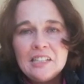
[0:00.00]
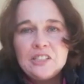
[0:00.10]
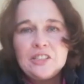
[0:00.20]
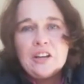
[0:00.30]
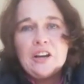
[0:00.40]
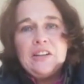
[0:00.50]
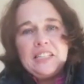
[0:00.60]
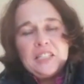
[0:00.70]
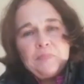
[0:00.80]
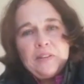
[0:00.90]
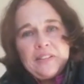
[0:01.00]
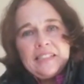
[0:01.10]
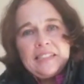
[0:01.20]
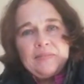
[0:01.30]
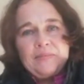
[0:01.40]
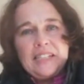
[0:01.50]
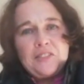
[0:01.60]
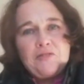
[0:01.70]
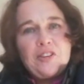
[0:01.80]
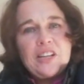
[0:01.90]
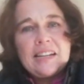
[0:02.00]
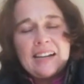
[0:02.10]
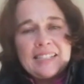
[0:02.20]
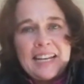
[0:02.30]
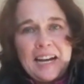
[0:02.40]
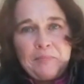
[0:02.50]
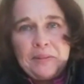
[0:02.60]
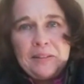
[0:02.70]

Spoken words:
So Holy Spirit is freeing us up